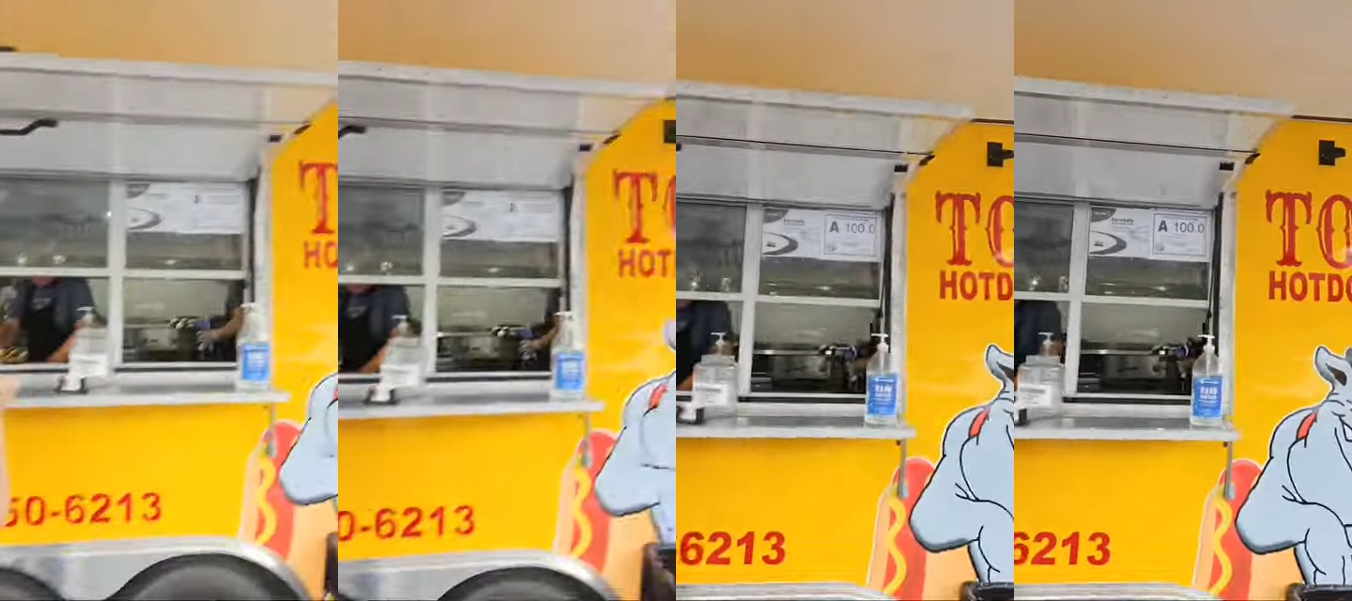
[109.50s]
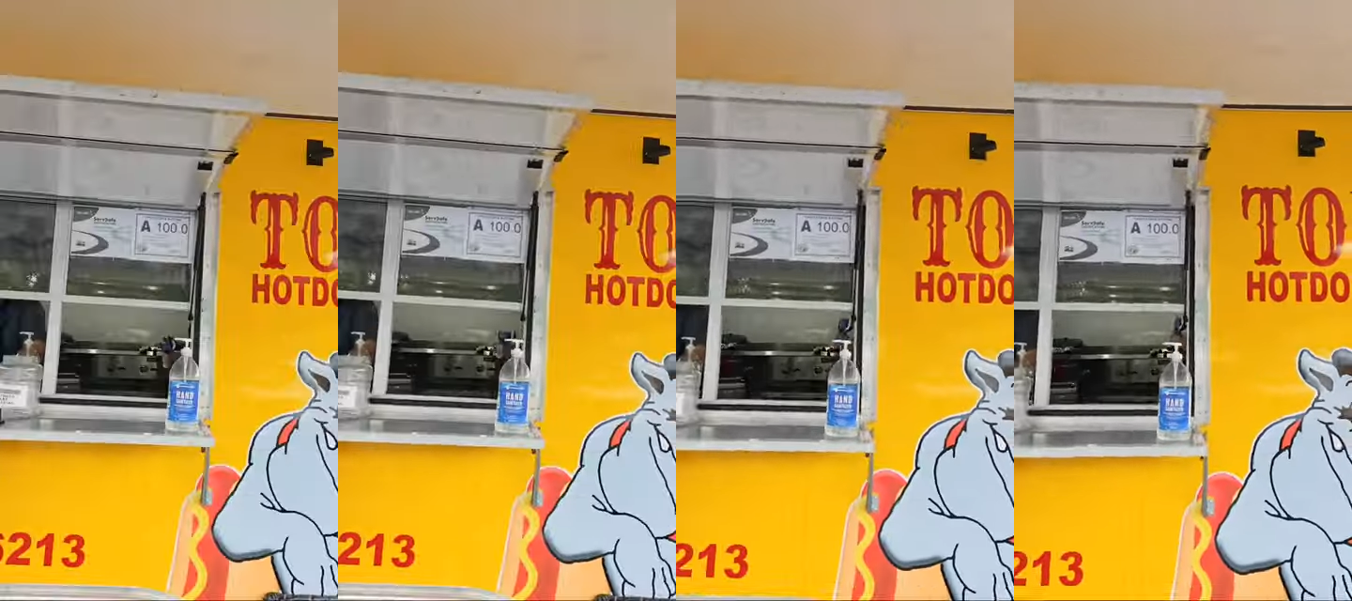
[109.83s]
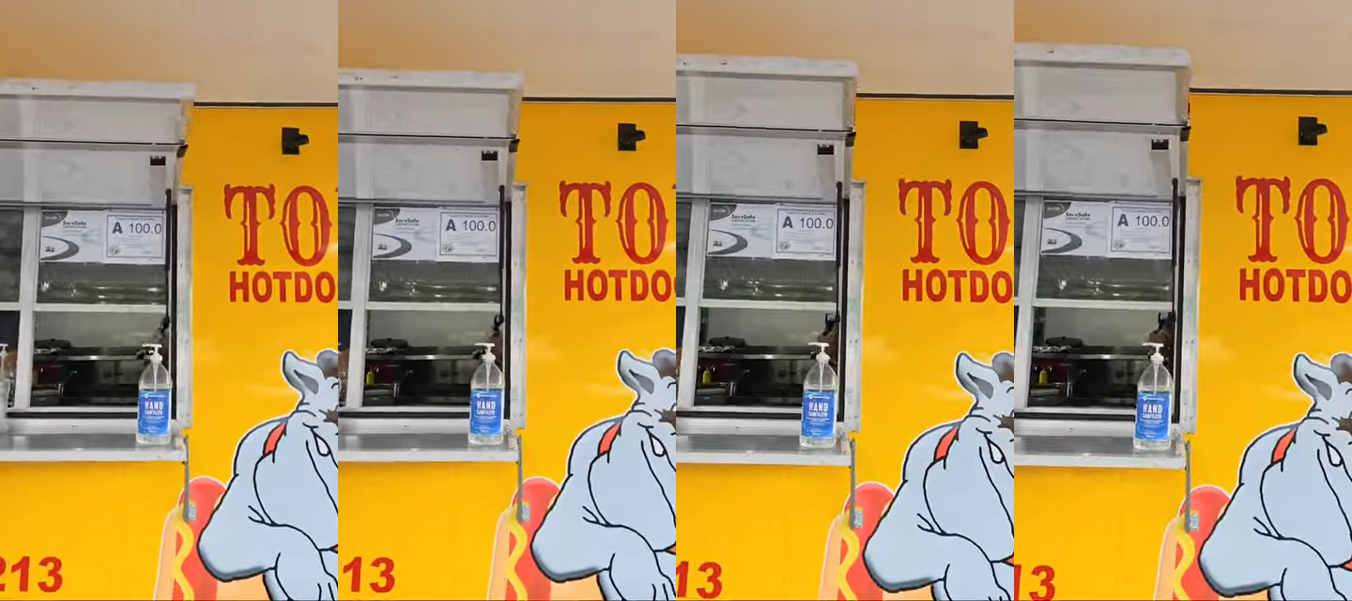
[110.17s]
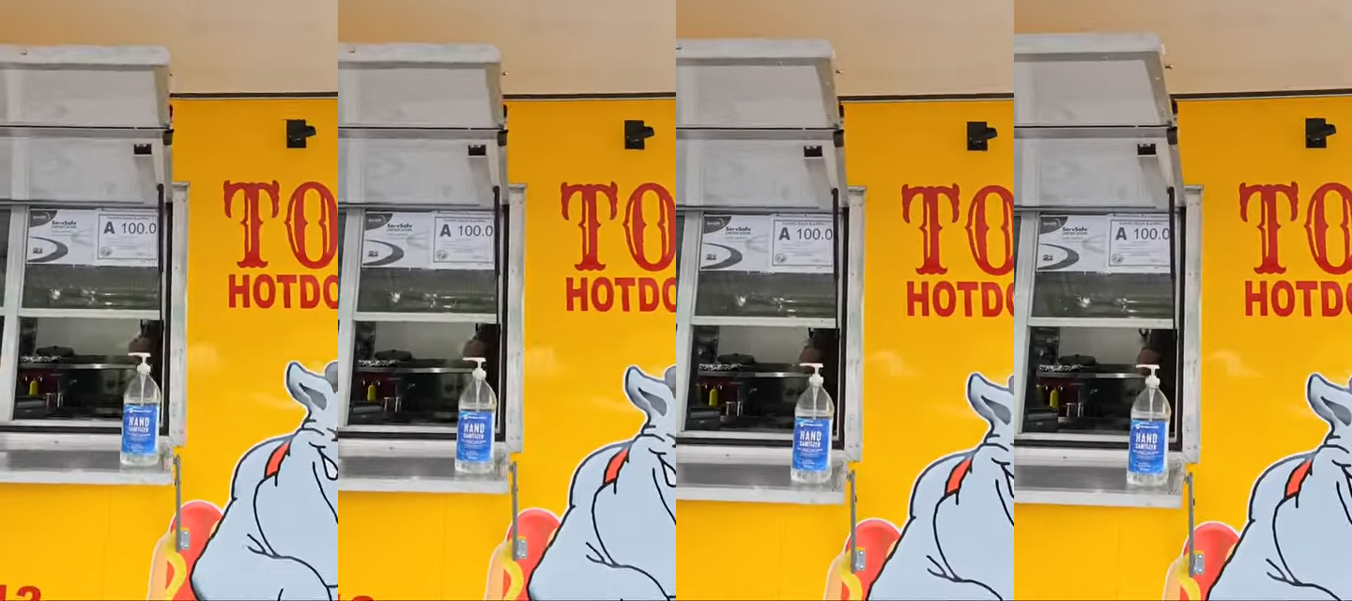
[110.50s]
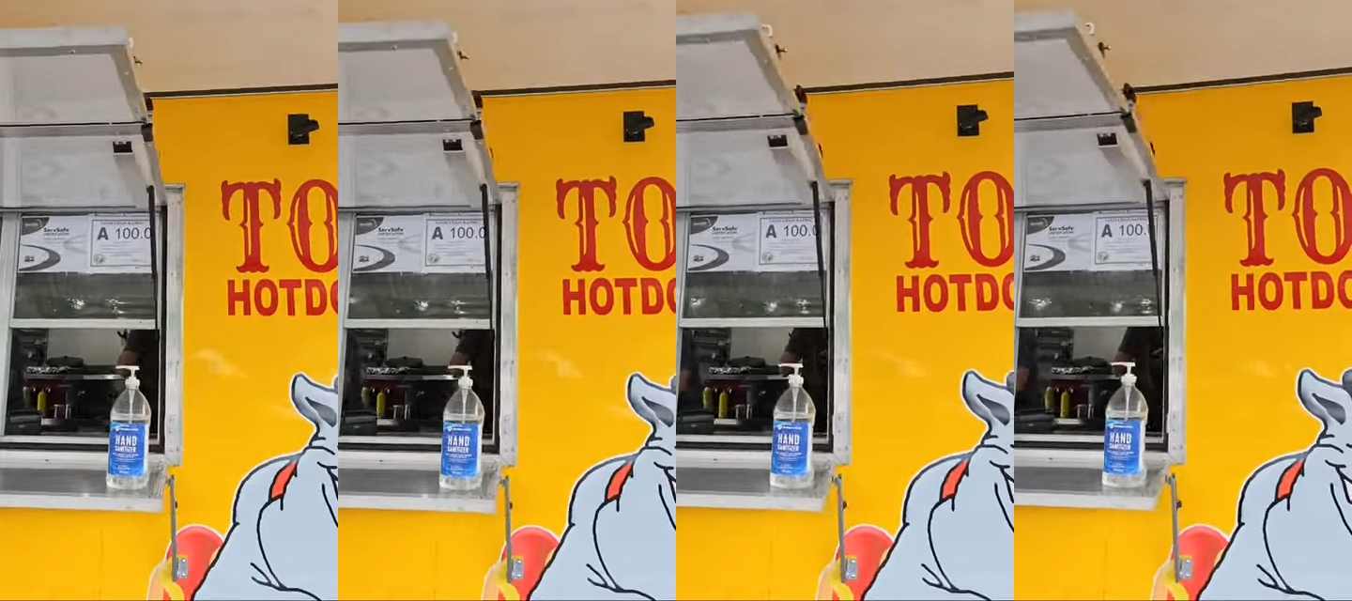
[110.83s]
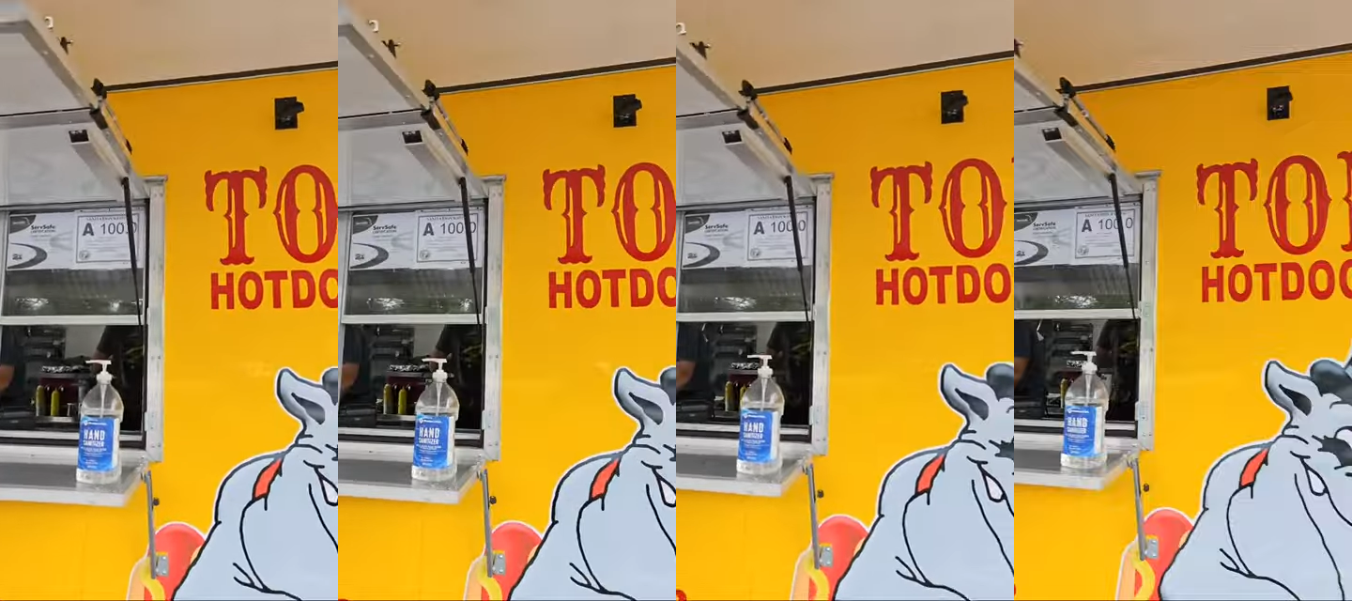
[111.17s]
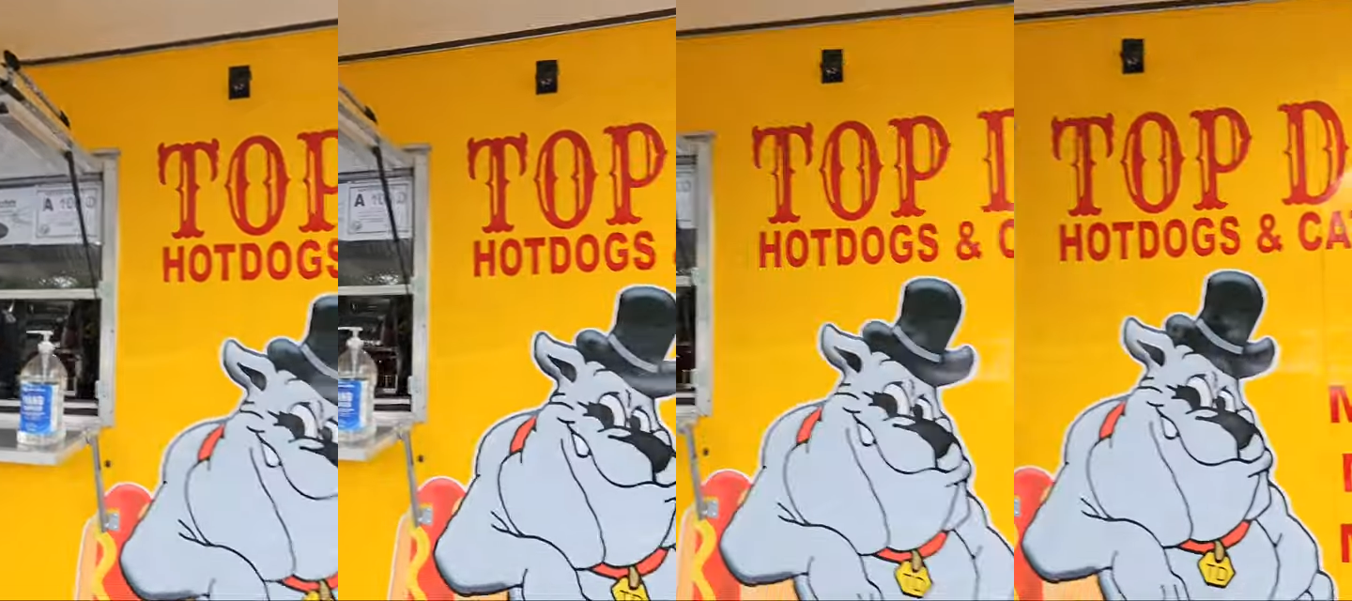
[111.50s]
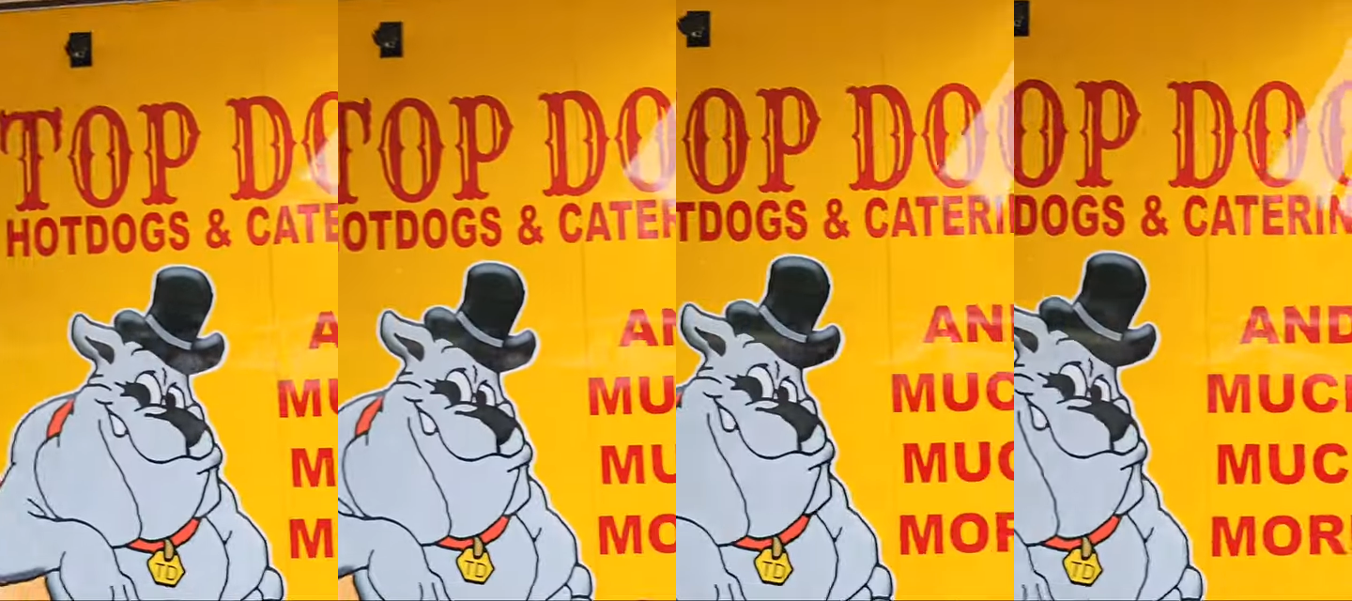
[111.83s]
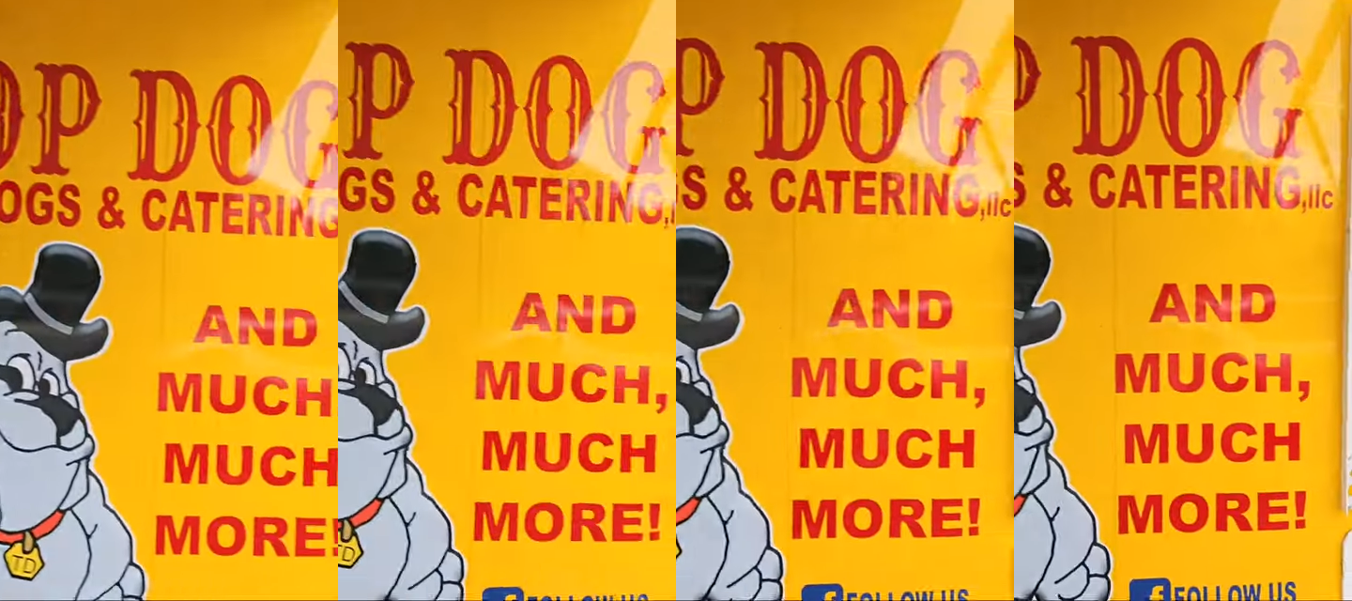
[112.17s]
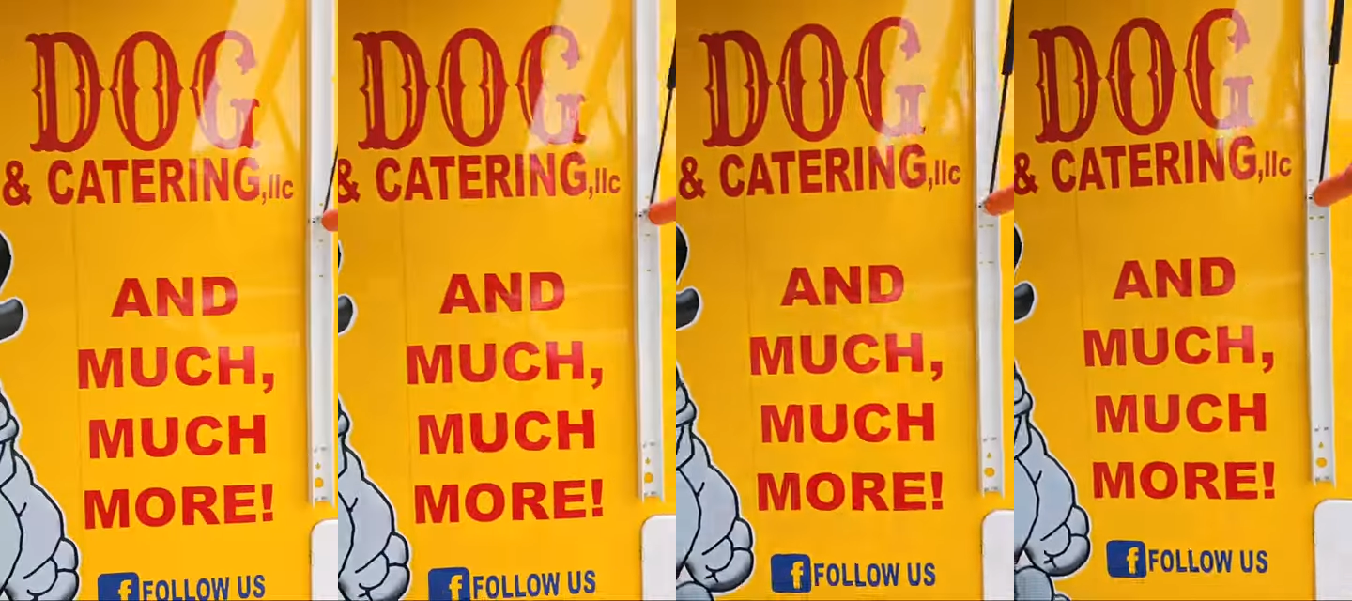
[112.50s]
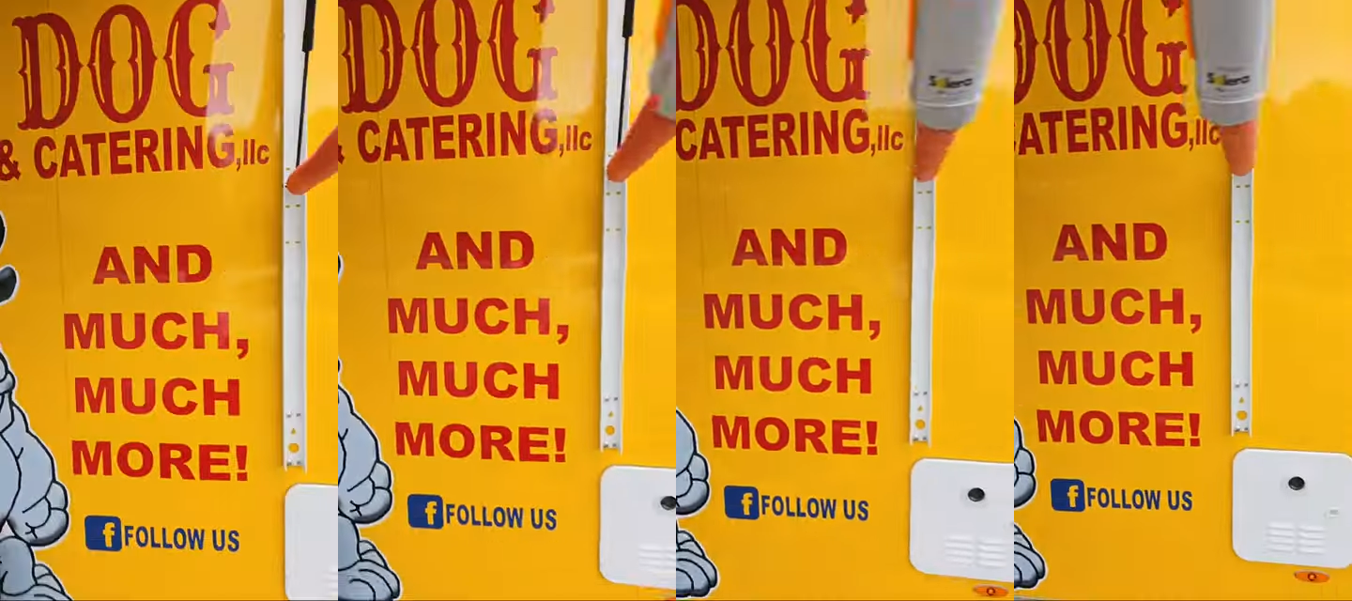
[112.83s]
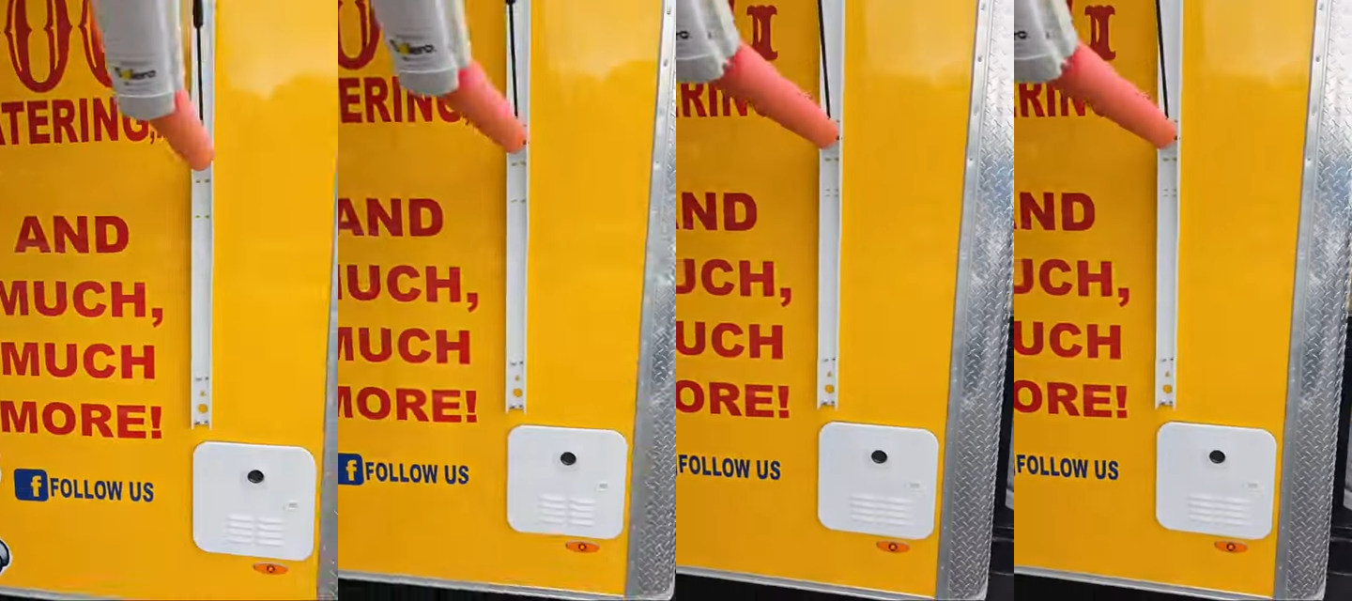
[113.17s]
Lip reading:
(no speaker visible)